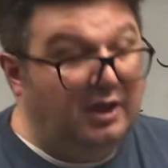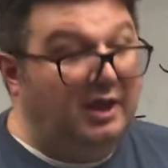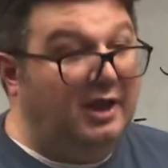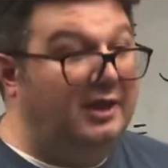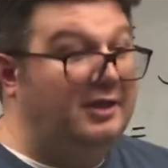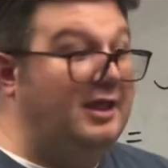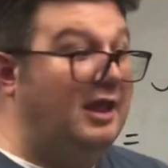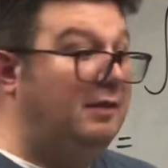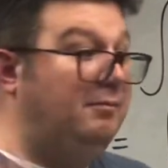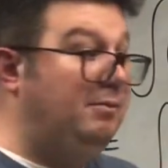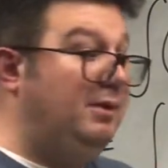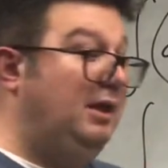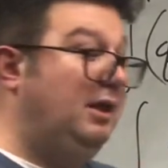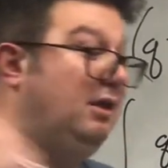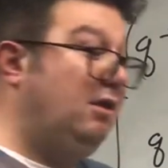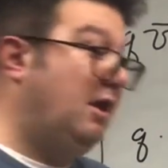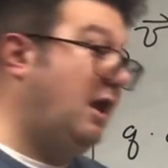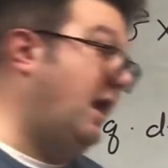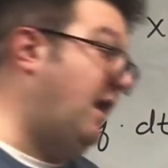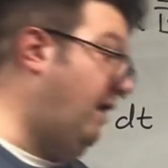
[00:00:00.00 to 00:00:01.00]
And then me
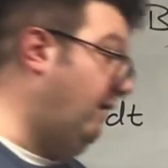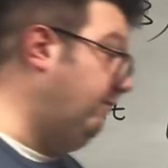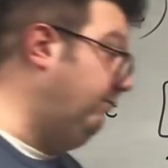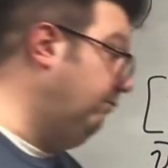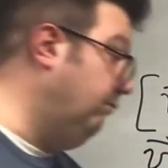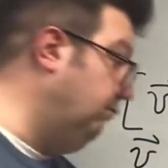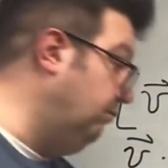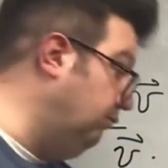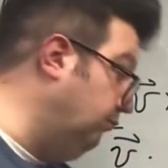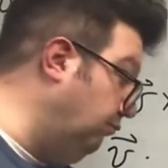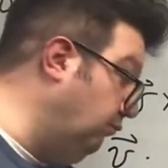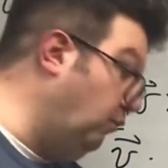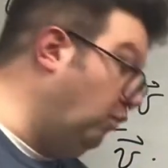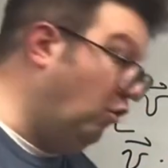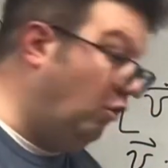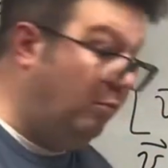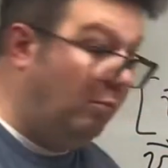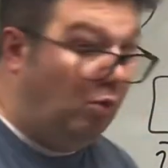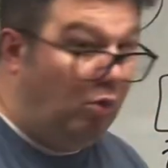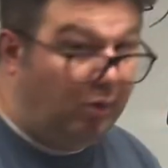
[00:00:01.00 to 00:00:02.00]
have
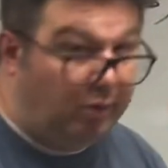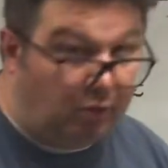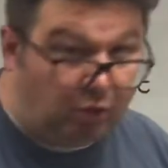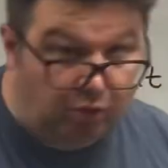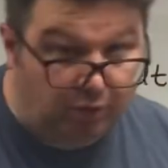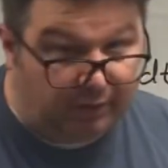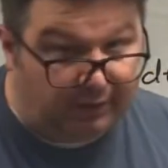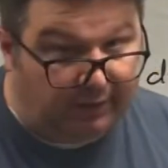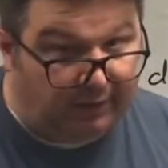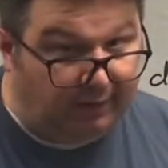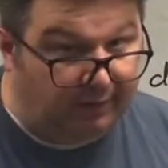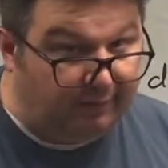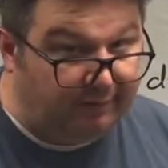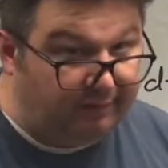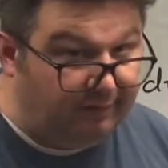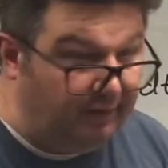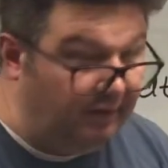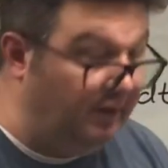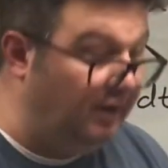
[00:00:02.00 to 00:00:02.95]
no more cookies.